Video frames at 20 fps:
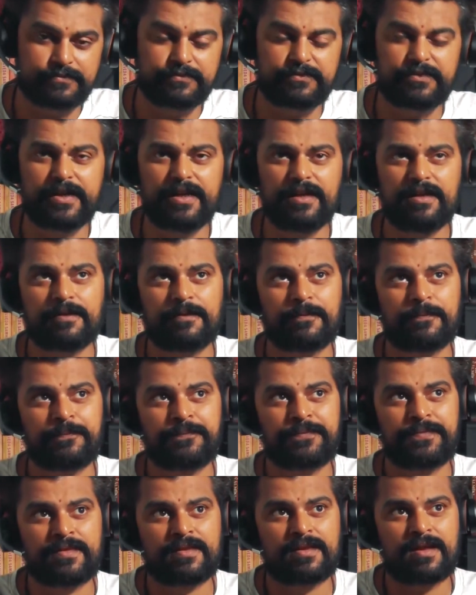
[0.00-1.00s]
We
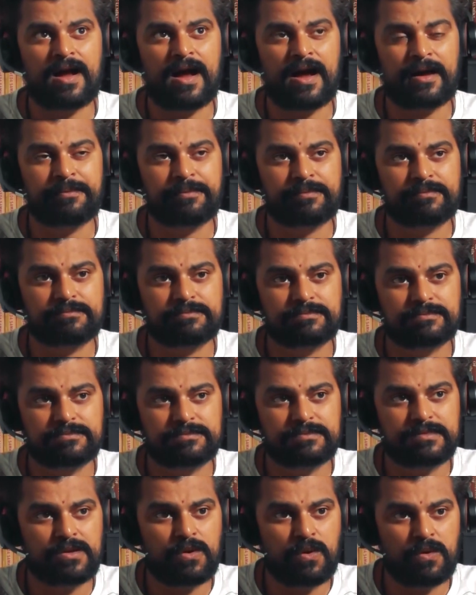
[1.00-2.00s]
are
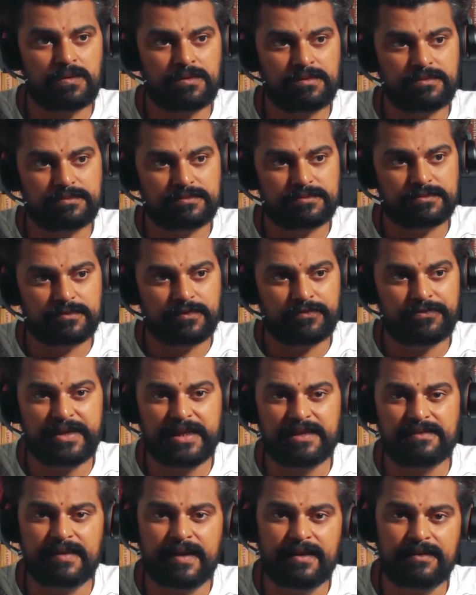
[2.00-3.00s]
told,
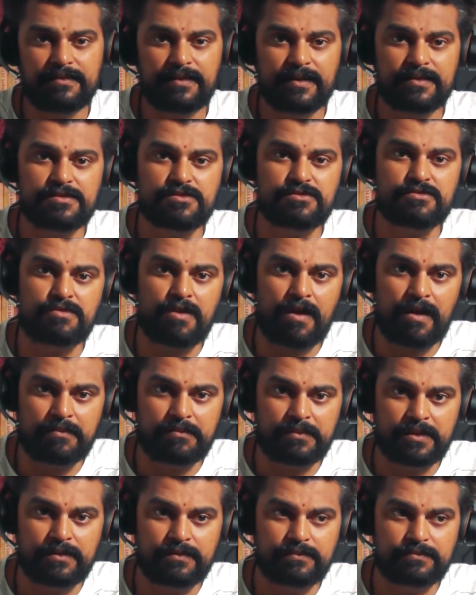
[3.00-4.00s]
we think it's
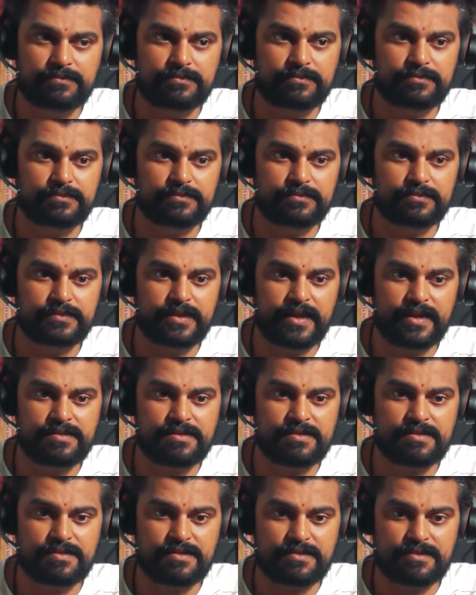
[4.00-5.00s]
normal.
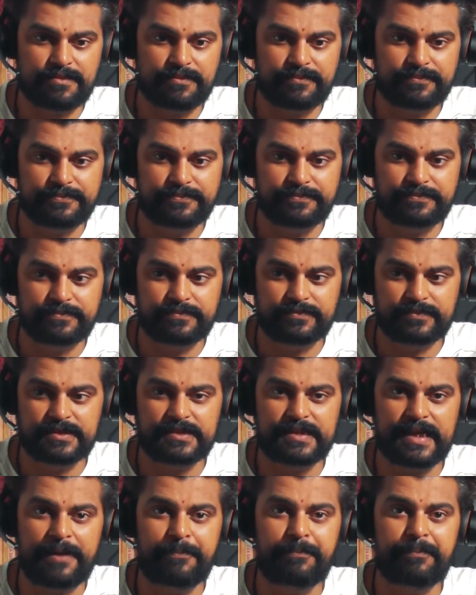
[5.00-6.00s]
It's
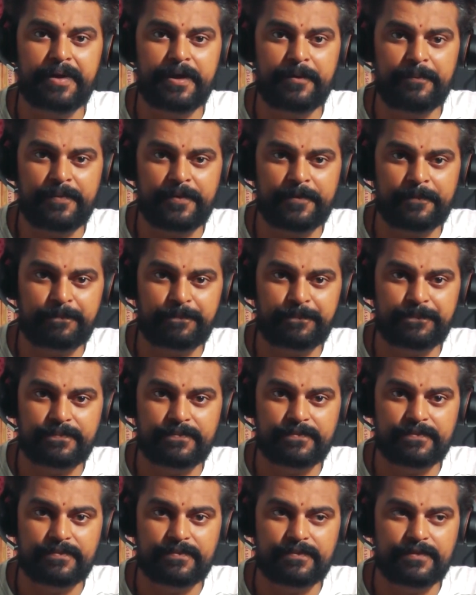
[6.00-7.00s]
a premium.
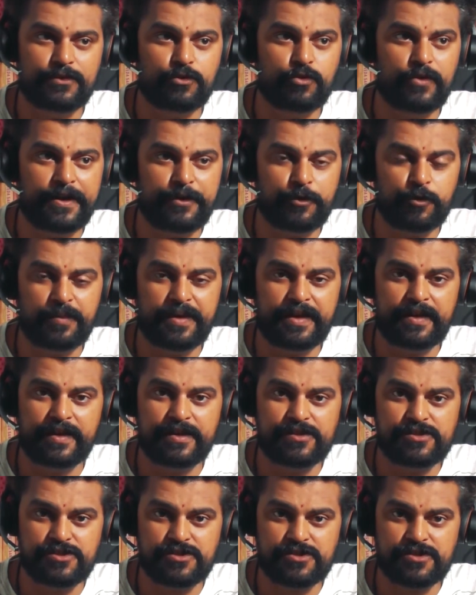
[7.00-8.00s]
You get to be
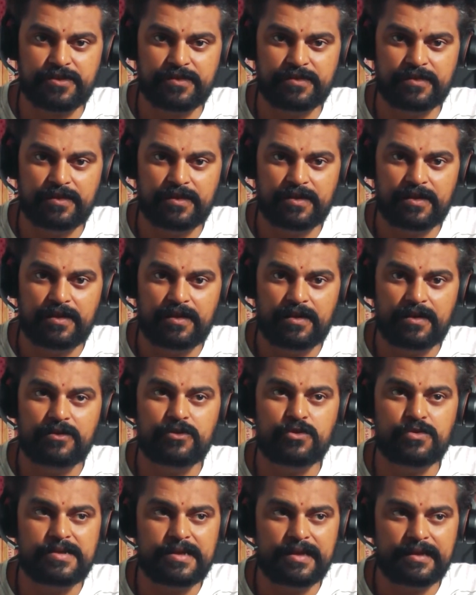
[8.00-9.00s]
rich
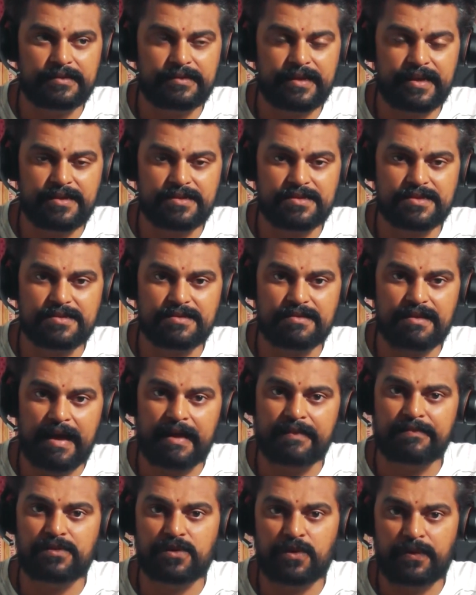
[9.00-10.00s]
using things
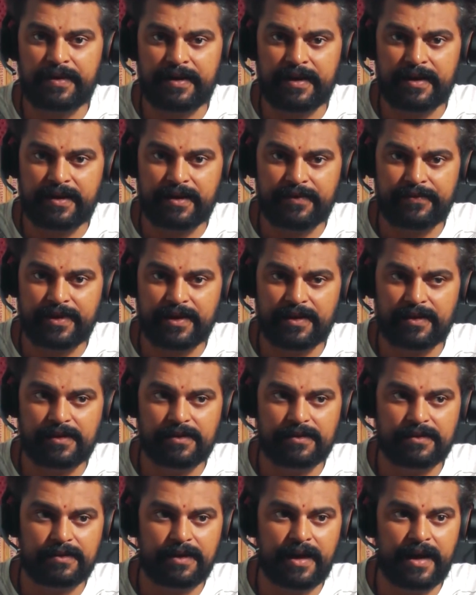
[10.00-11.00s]
and throwing it away.
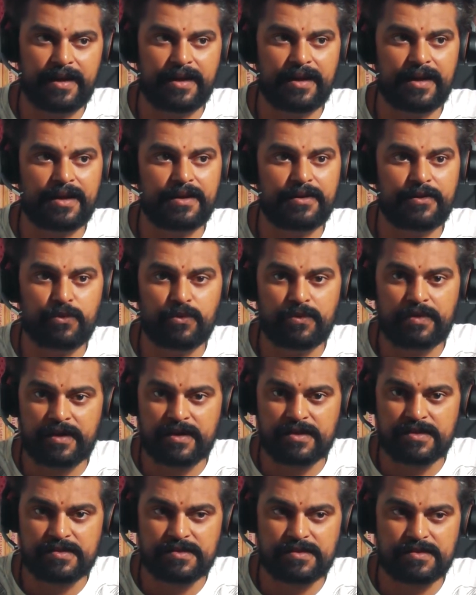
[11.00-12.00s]
Getting a new
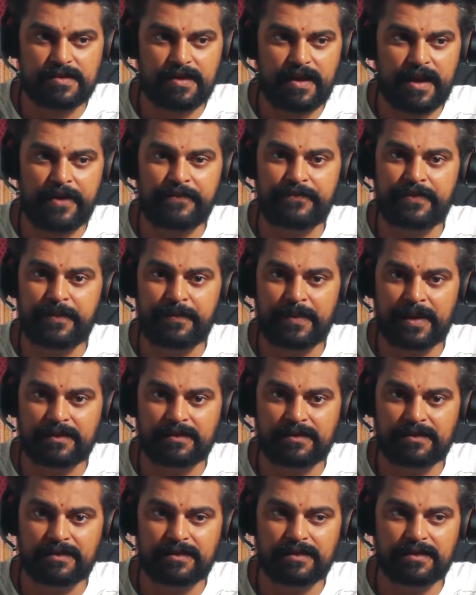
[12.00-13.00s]
dress every
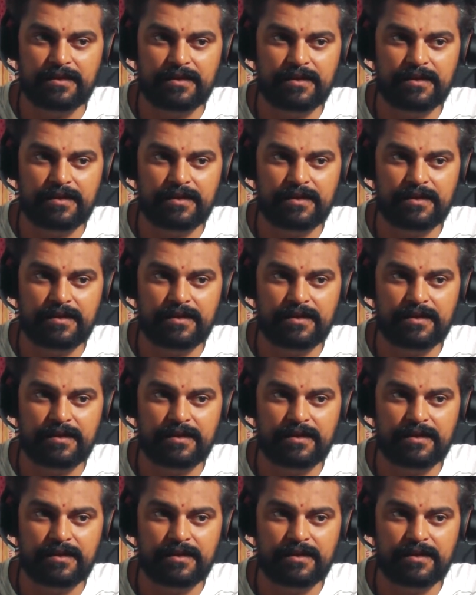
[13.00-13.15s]
month.